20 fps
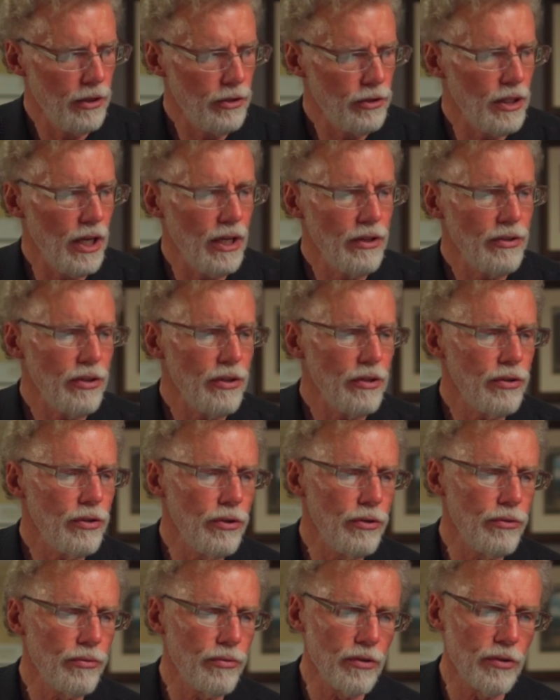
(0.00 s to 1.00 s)
Jesus'
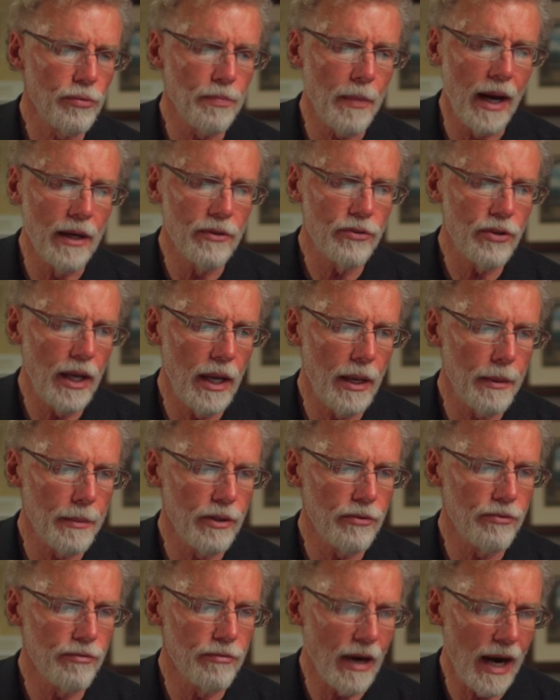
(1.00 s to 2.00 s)
response to him
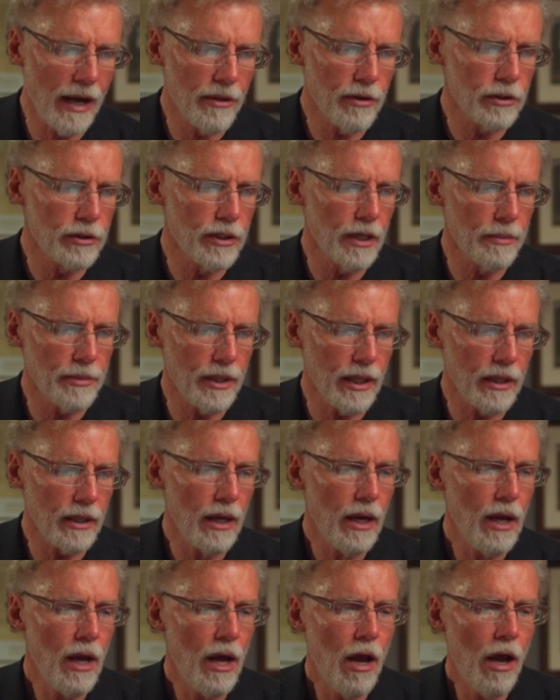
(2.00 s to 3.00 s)
is rather cryptic.
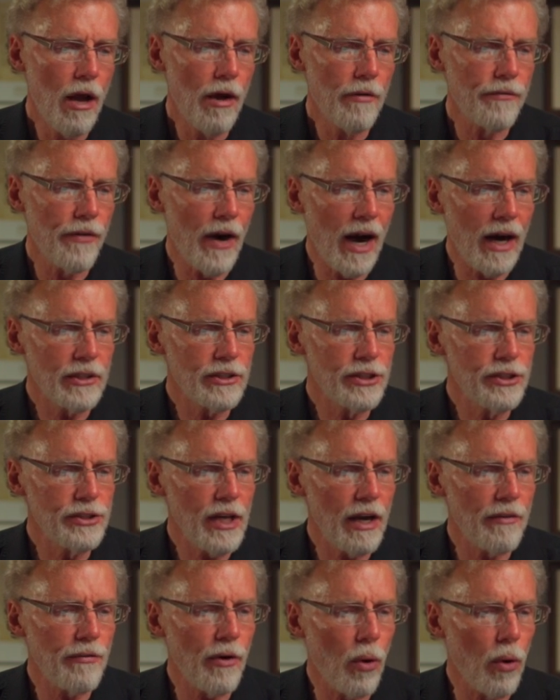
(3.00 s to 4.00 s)
Foxes
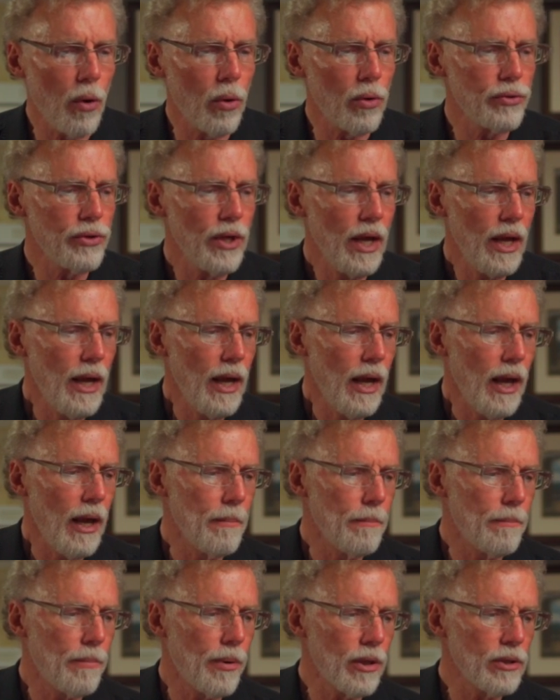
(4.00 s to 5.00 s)
have holes
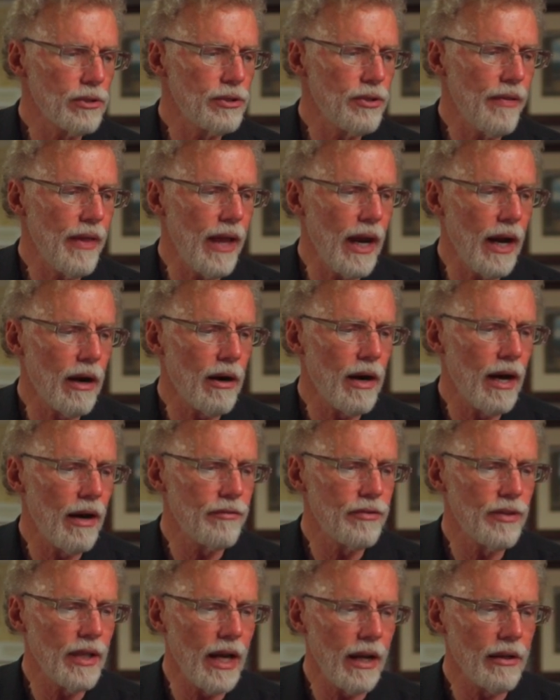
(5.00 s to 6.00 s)
and birds of the air
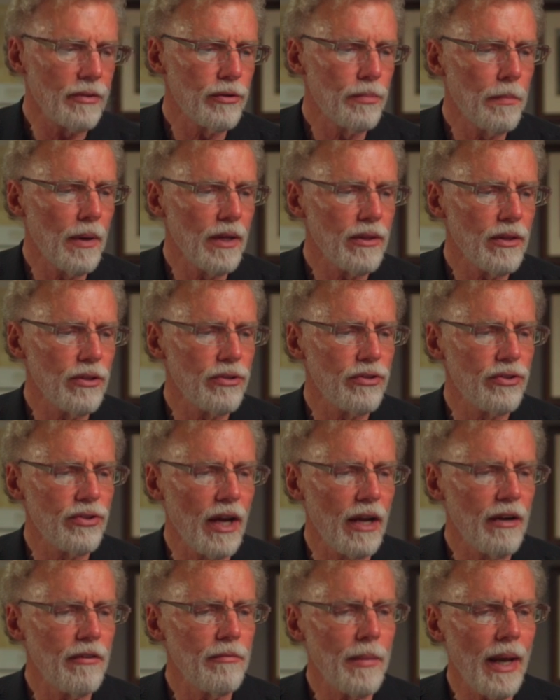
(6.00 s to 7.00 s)
have nests, but the
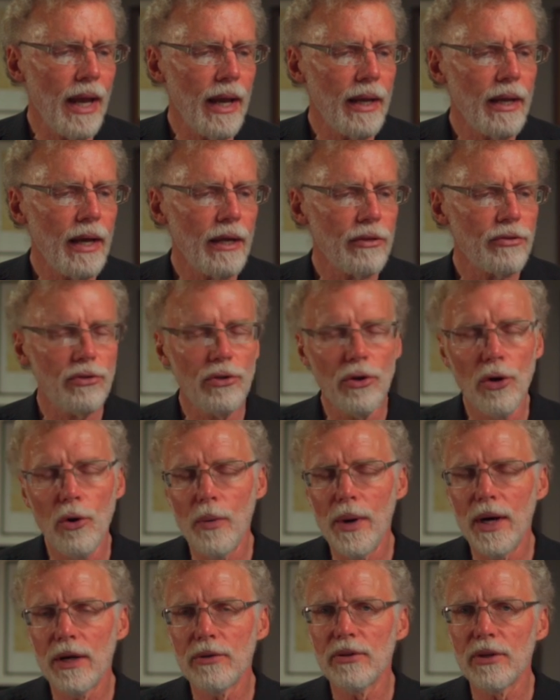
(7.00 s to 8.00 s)
Son of Man has
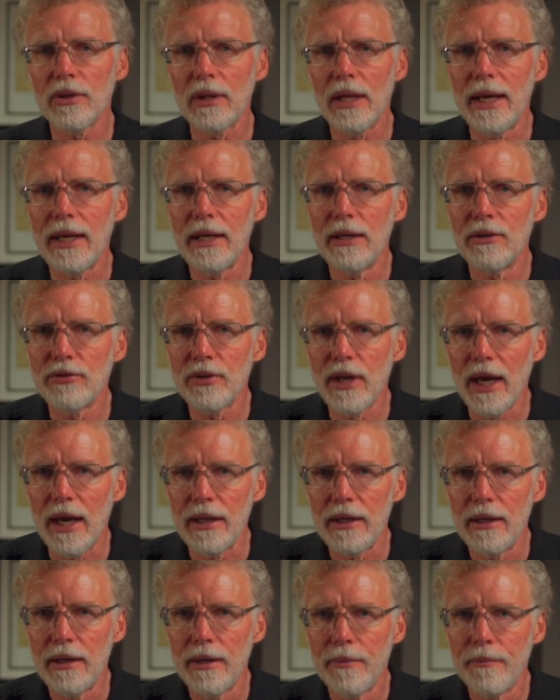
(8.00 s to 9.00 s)
nowhere to lay his
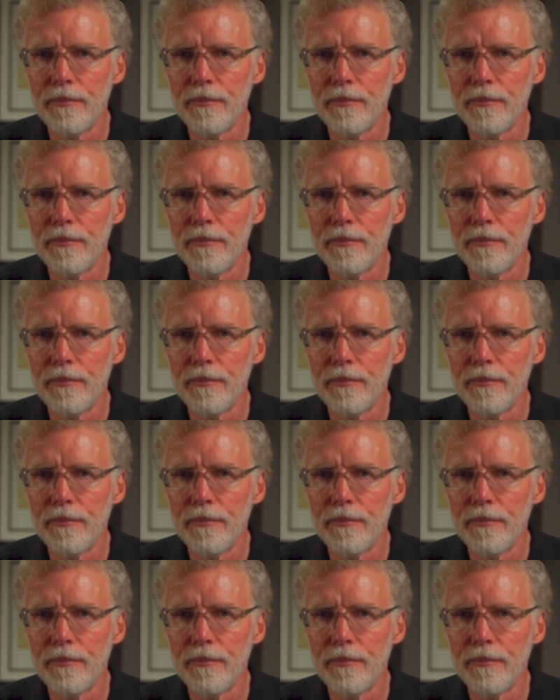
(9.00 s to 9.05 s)
head.